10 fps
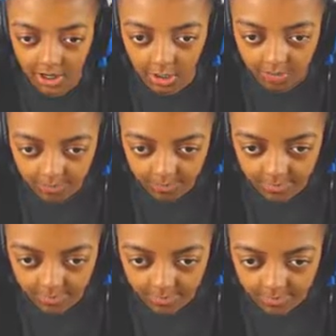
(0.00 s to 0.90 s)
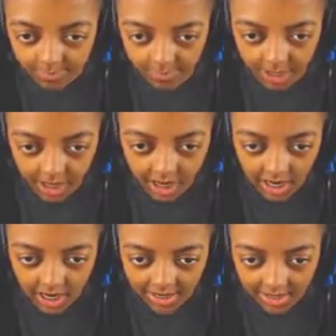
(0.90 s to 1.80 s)
No. I swear to
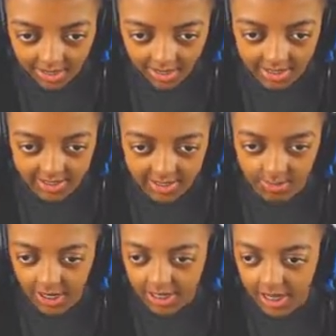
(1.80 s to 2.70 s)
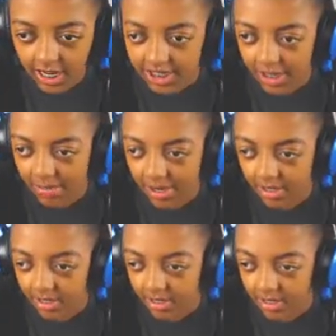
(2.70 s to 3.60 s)
God. I swear to God,
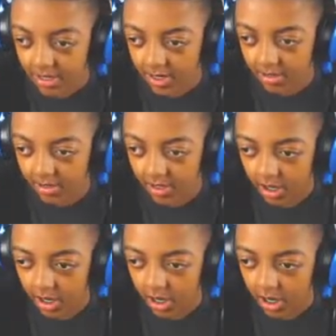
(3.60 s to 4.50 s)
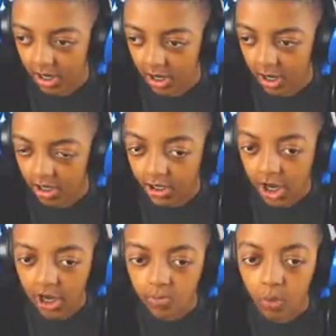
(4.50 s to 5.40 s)
Jimmy. Up, up, uh,
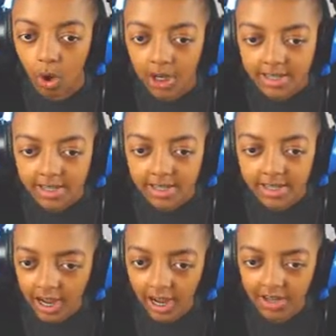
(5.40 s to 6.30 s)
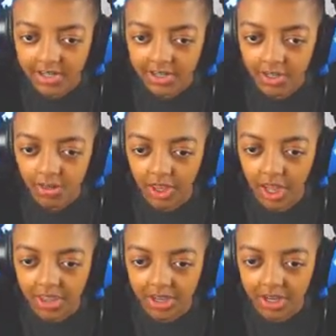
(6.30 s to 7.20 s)
what? It was harder to do
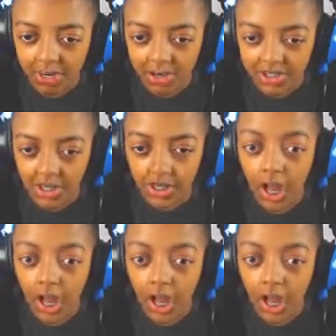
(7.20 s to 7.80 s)
that than it was